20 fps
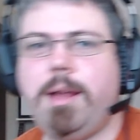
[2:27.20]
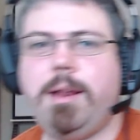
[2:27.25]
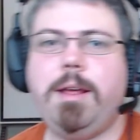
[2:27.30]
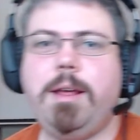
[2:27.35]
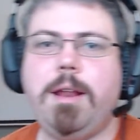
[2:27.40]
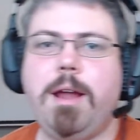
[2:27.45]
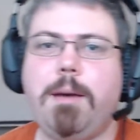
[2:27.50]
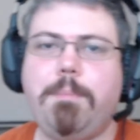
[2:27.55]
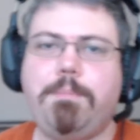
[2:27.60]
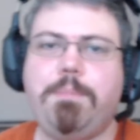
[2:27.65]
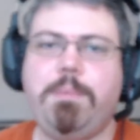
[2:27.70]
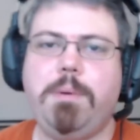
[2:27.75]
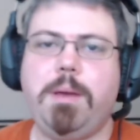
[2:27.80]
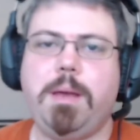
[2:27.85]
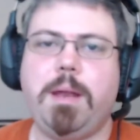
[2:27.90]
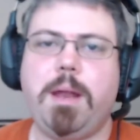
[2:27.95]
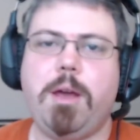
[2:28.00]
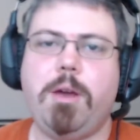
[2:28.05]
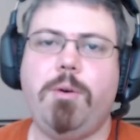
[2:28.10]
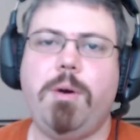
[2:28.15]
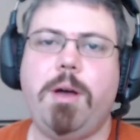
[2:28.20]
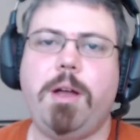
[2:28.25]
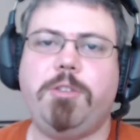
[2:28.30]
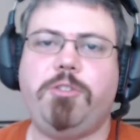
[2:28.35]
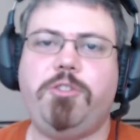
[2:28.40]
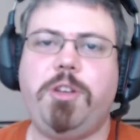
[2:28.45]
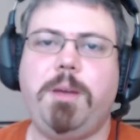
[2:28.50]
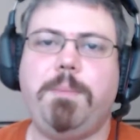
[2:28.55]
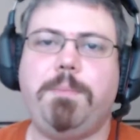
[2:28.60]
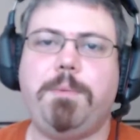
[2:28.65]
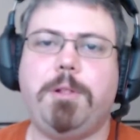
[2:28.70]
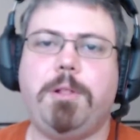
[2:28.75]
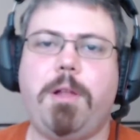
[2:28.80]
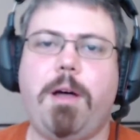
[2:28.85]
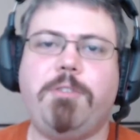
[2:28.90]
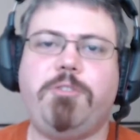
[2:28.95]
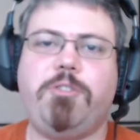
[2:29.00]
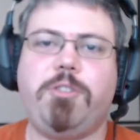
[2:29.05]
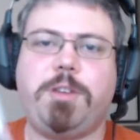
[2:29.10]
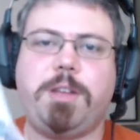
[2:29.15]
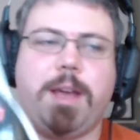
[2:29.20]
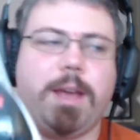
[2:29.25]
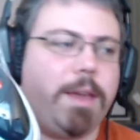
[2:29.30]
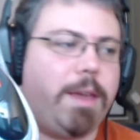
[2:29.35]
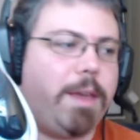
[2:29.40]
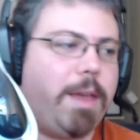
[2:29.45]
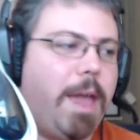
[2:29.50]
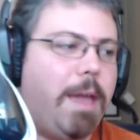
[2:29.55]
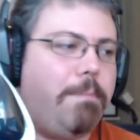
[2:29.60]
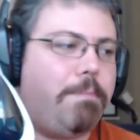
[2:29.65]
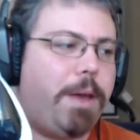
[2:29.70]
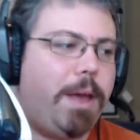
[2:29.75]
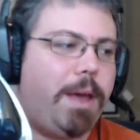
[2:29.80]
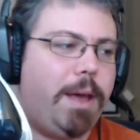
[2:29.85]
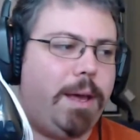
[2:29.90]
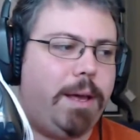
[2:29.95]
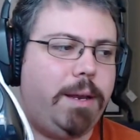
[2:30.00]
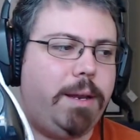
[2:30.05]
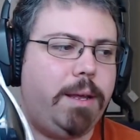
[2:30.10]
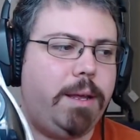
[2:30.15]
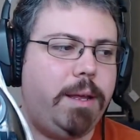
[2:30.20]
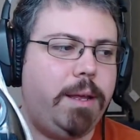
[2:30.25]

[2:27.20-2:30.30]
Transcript: up, a cheap Logitech gamepad